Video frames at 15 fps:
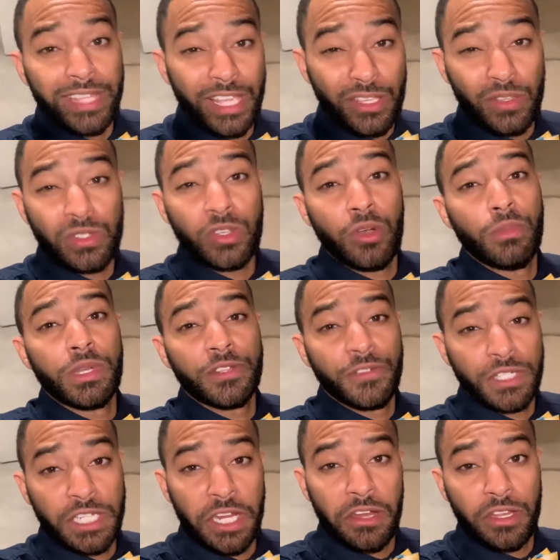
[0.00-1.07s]
Thank you so much for
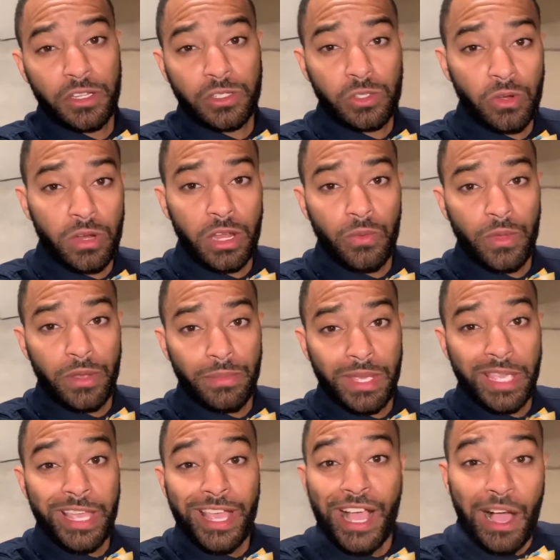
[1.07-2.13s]
sharing your story with
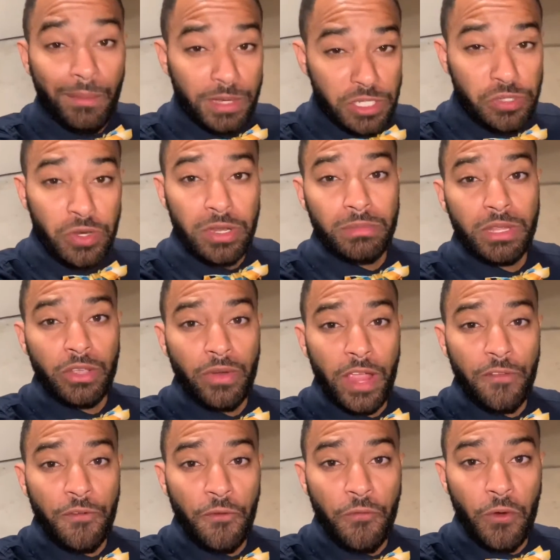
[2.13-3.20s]
me. I'm extremely
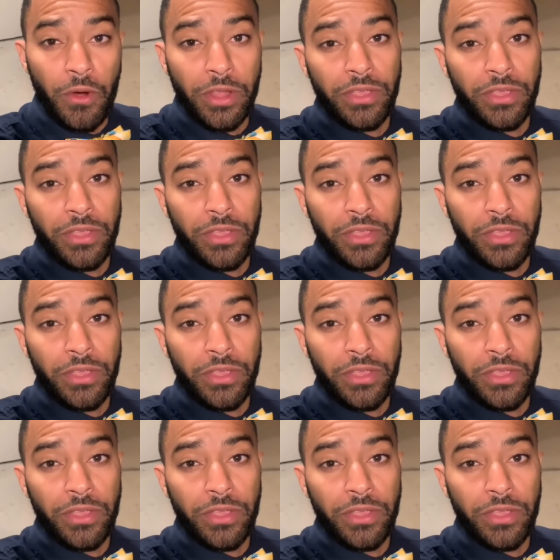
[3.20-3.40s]
grateful for